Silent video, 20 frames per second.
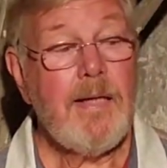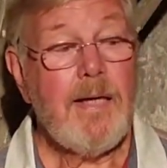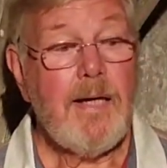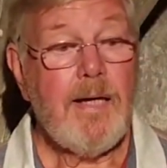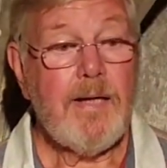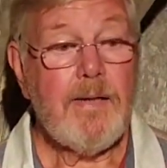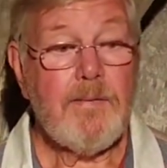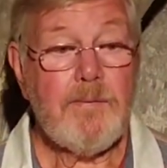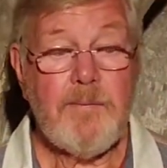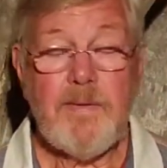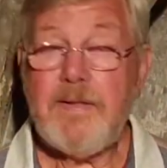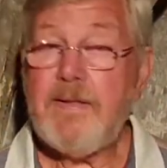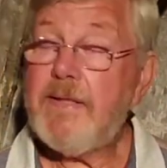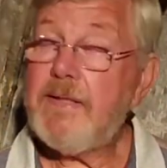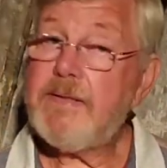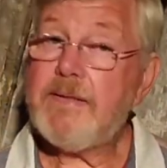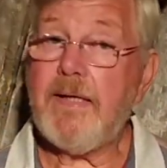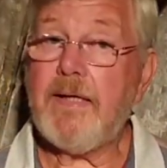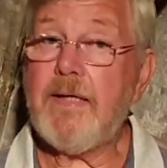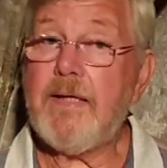And when
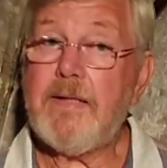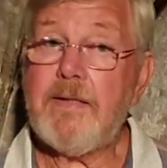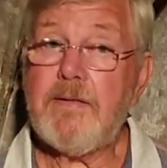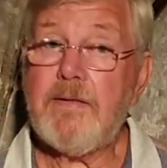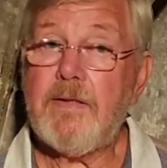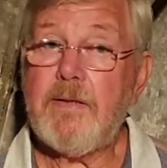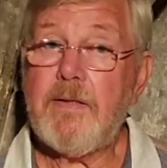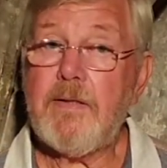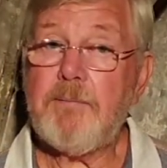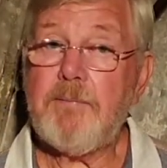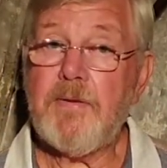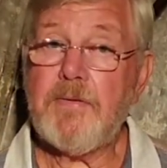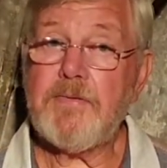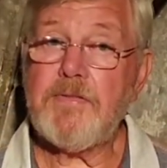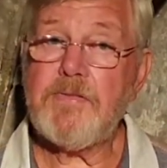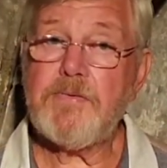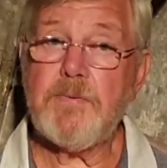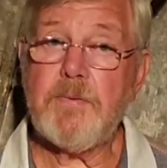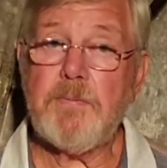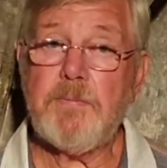they died, their
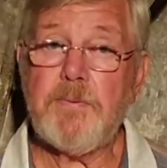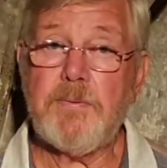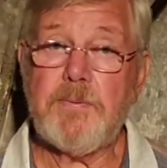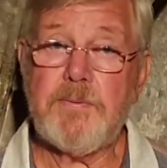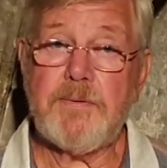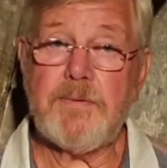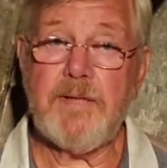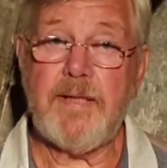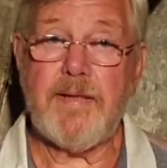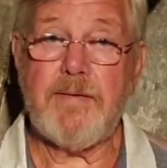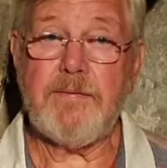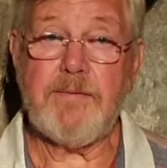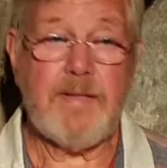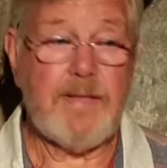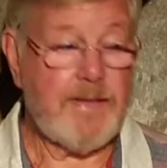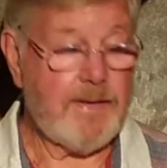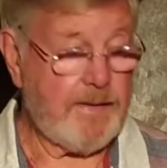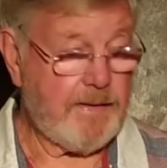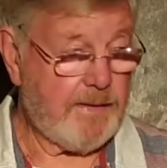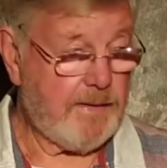bodies were brought down
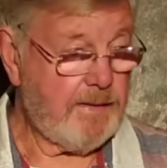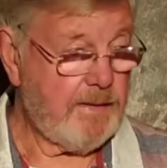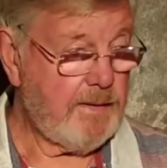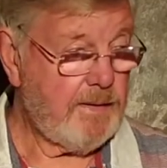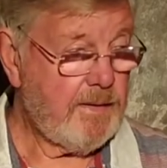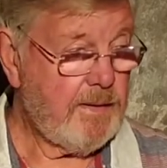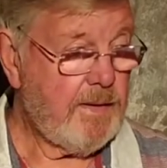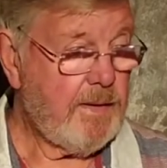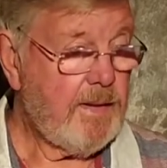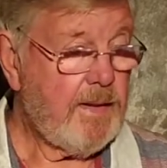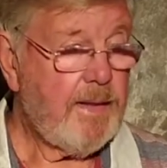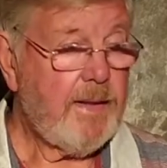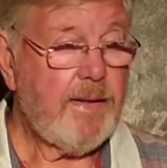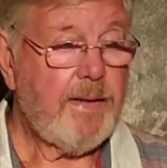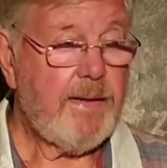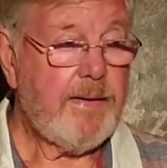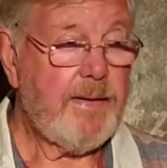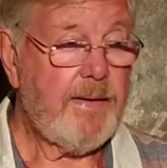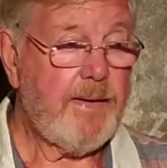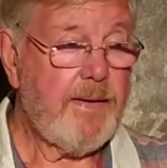here
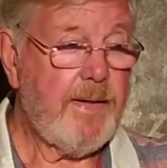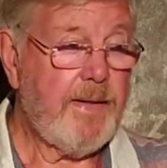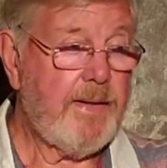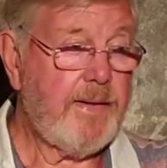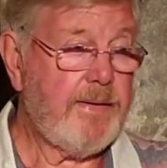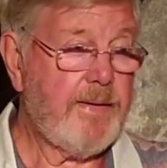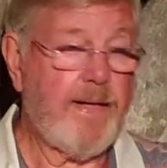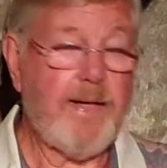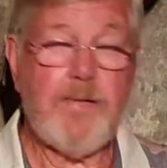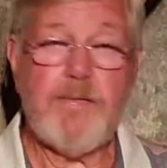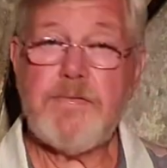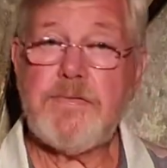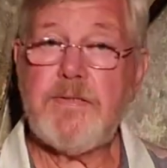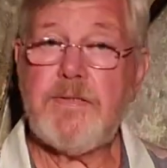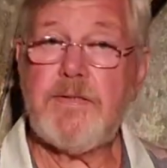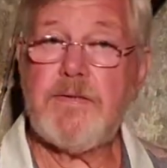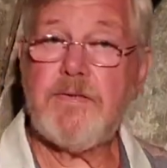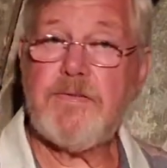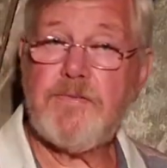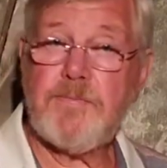and laid out
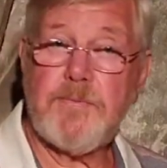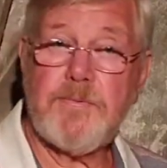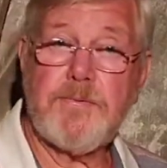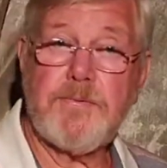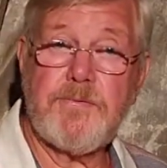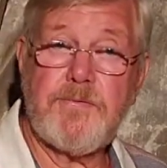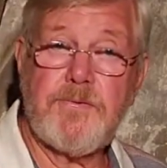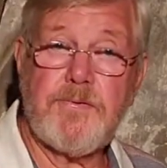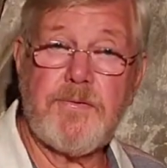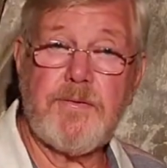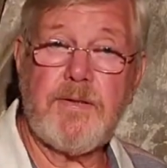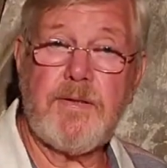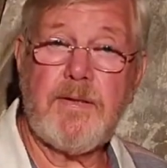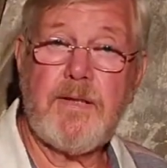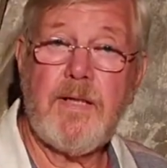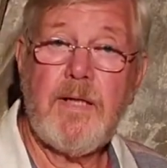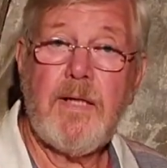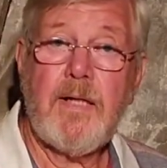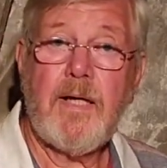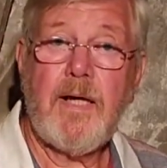in this
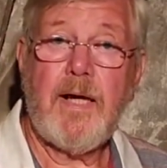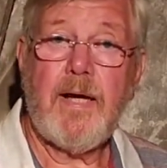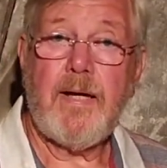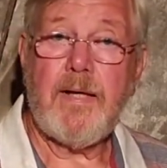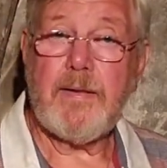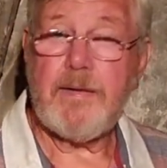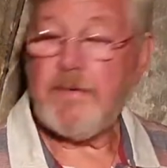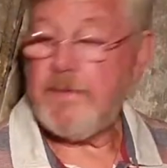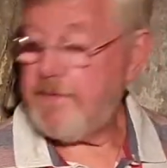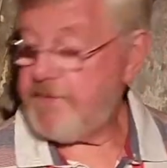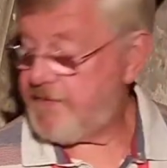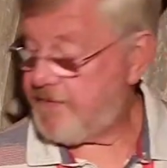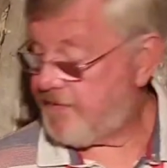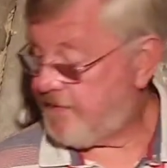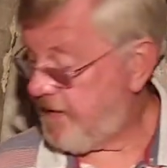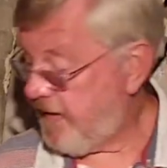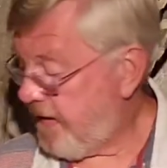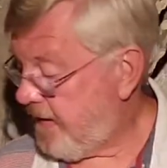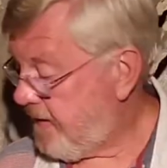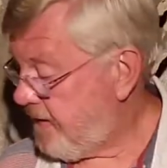mortuary. And the
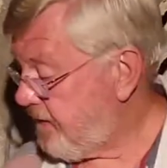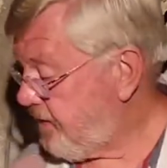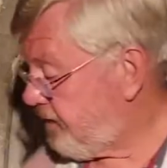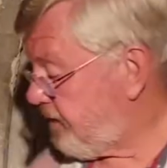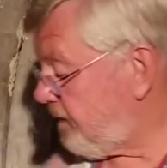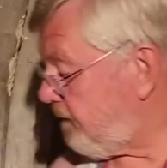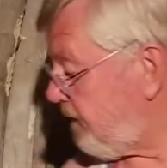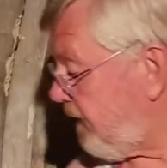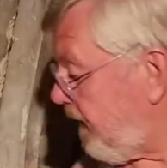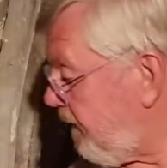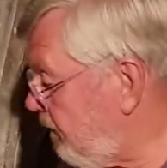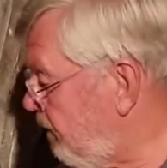stairs to my